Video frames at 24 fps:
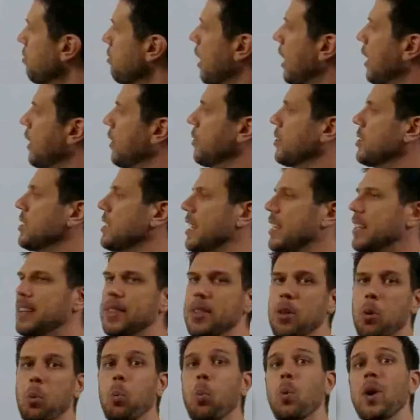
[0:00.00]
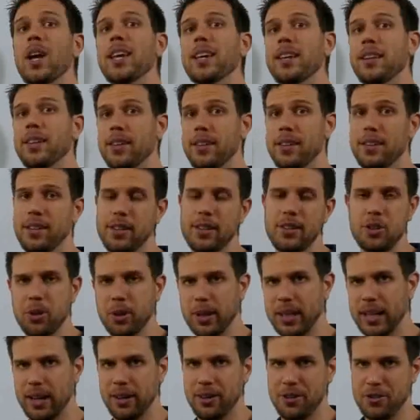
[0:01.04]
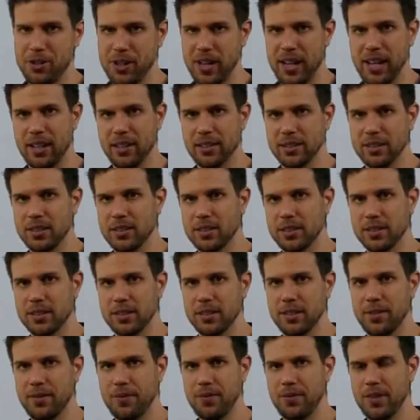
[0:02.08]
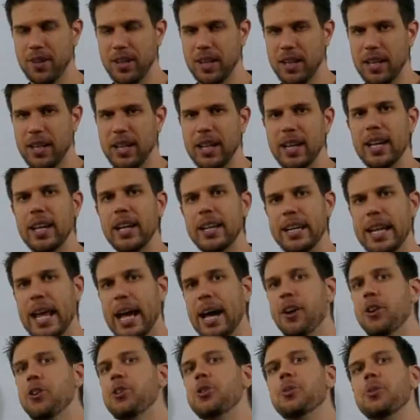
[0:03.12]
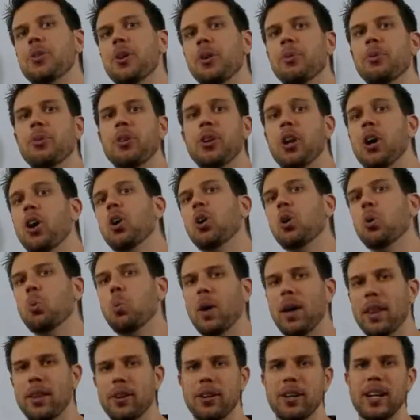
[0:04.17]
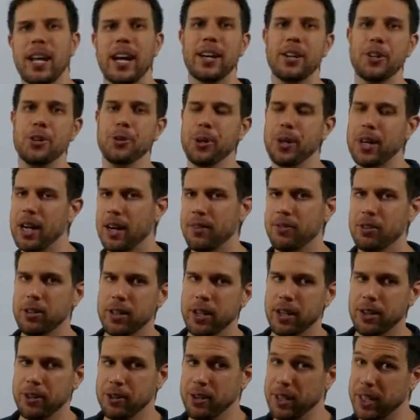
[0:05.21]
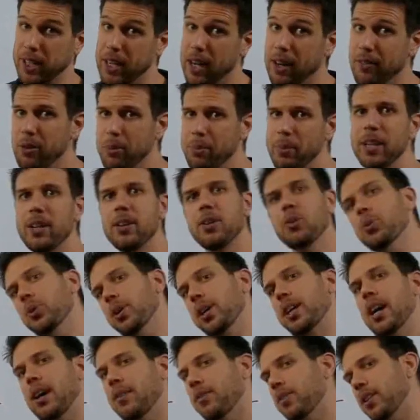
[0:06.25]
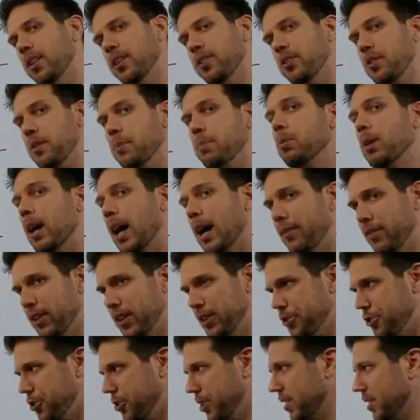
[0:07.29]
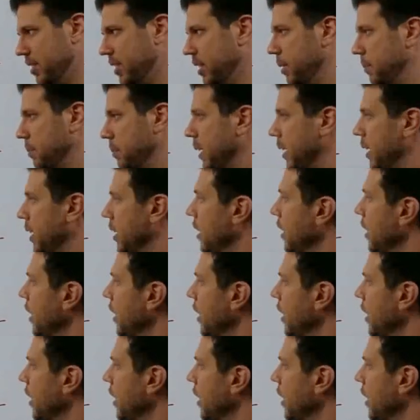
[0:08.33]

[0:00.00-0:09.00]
rather say that the wind took out your house. Now you don't know whether or not you're covered under the government or covered under the private insurance company.